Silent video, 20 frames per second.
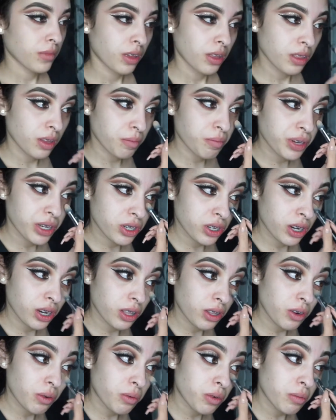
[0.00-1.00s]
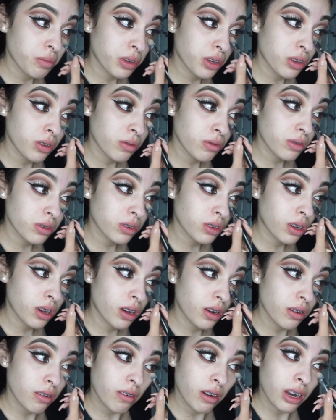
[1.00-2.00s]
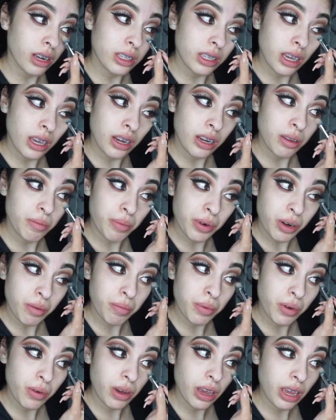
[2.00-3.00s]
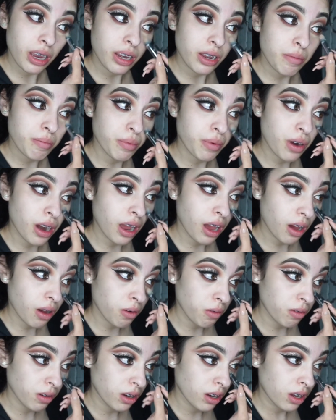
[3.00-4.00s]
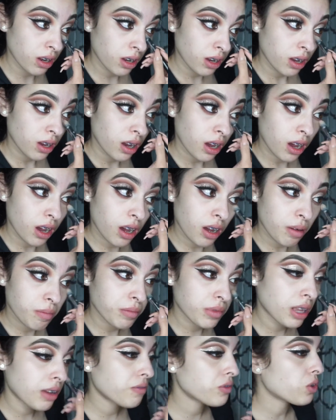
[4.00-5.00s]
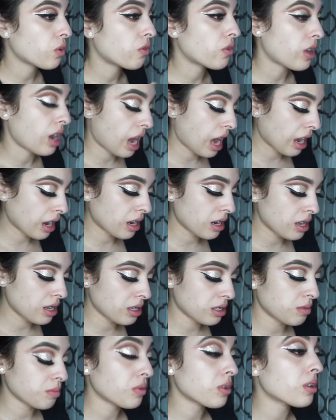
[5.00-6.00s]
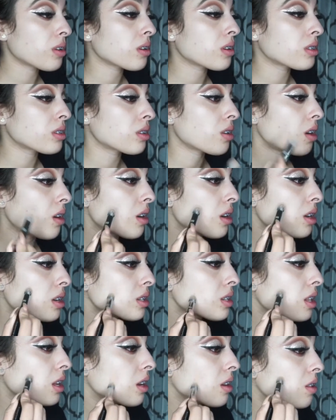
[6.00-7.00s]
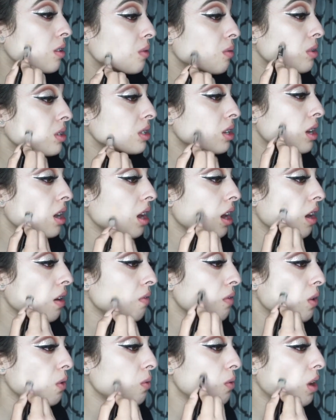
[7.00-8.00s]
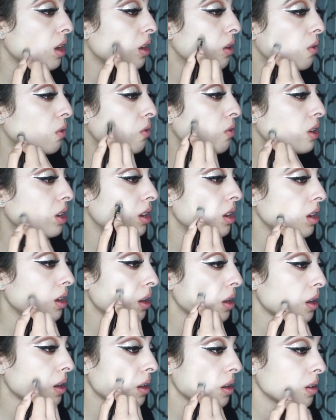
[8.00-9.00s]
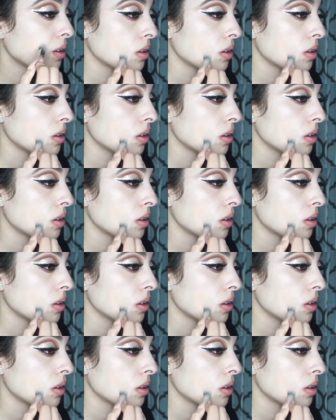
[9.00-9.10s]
The peach color will be used to counteract any purple, any brown, leftover acne scars like the ones that I have right over here.